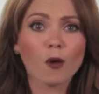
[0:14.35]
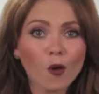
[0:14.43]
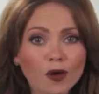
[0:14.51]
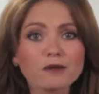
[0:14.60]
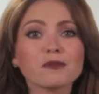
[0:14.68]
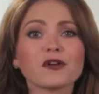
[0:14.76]

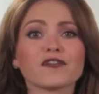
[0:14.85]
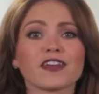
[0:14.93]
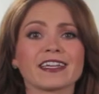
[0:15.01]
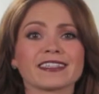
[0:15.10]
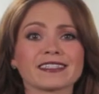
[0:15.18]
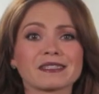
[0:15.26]
porn
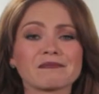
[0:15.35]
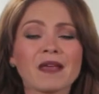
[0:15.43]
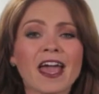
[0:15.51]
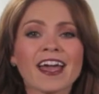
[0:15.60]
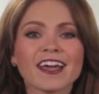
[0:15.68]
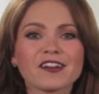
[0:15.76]
movies.
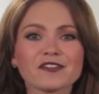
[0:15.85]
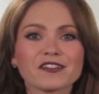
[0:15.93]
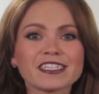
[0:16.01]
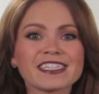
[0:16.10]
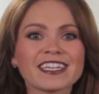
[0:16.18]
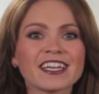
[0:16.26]
In a
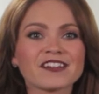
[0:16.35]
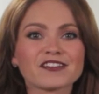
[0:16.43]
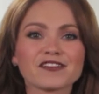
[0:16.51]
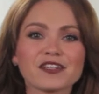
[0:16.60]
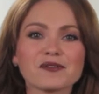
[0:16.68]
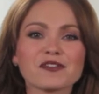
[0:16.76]
recent
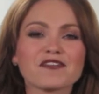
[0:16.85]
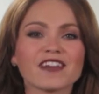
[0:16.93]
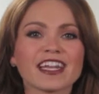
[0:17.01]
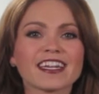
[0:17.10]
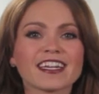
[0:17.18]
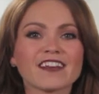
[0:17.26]
interview with
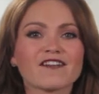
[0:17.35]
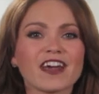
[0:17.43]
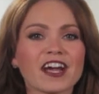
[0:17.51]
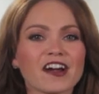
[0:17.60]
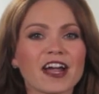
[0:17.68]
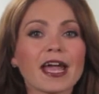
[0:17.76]
Vanity
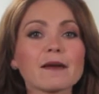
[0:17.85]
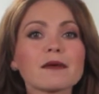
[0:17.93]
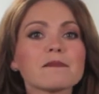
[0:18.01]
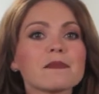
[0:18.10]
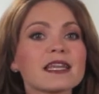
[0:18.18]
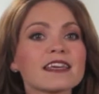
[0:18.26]
Fair, Hamm
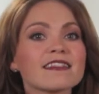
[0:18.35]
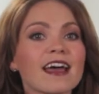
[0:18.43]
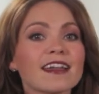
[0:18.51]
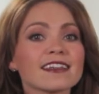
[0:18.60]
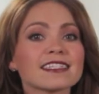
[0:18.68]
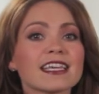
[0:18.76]
admitted
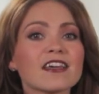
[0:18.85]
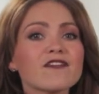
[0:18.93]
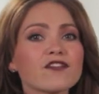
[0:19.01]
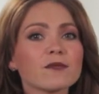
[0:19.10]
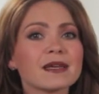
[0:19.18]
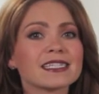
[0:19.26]
that his
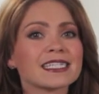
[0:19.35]
infamous